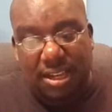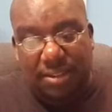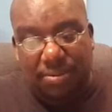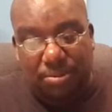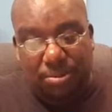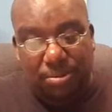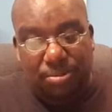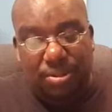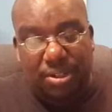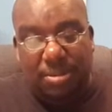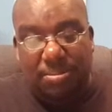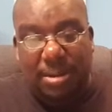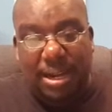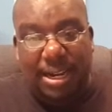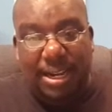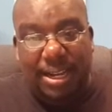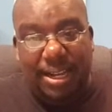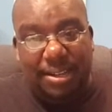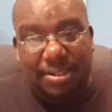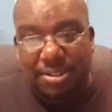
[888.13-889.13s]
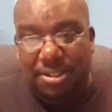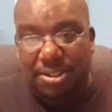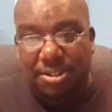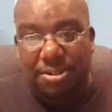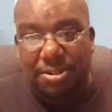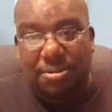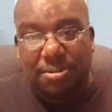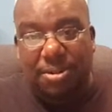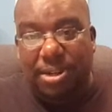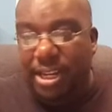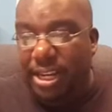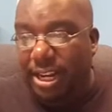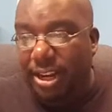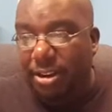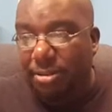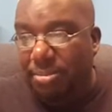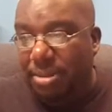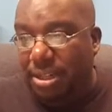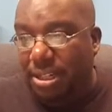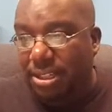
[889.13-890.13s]
through somebody else, and you don't want to hear
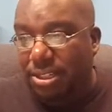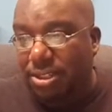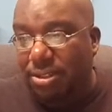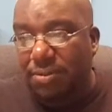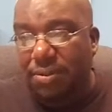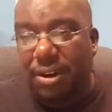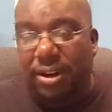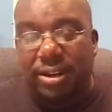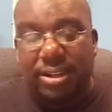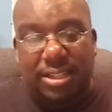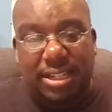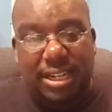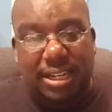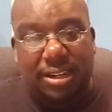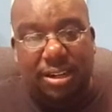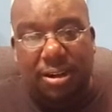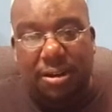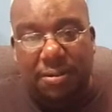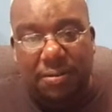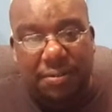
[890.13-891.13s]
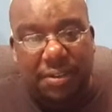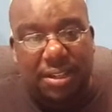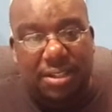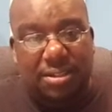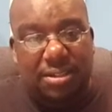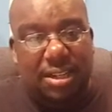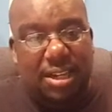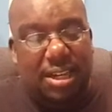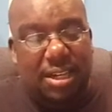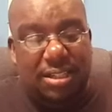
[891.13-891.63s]
it because you've already taken offense